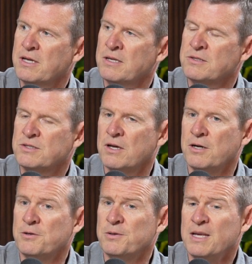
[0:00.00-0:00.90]
And
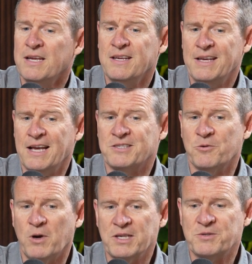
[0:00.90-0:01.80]
so
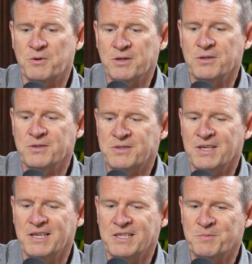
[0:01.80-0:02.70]
Wise Squirrels
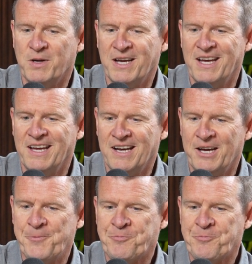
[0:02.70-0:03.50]
is my